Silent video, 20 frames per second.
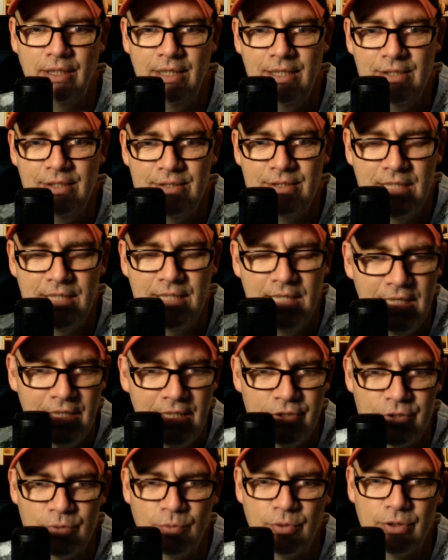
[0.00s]
His
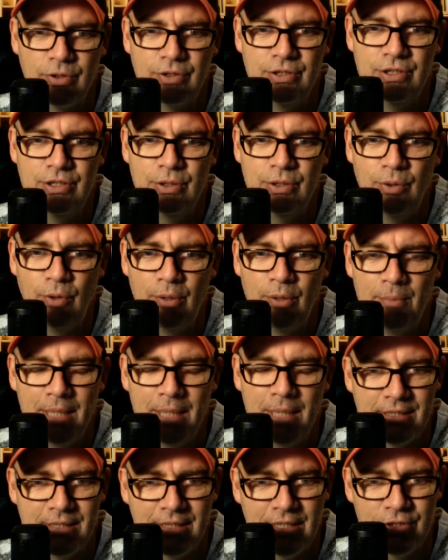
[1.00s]
kids mm were
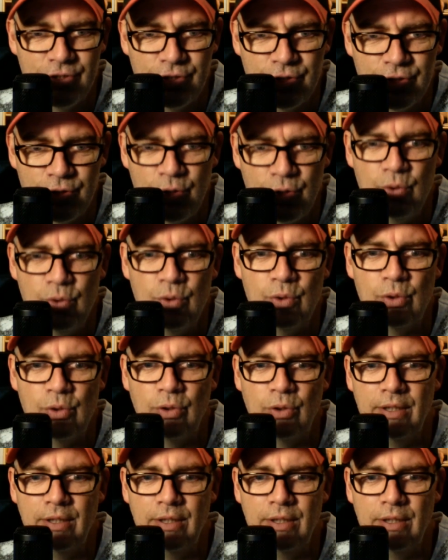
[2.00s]
tormented at school.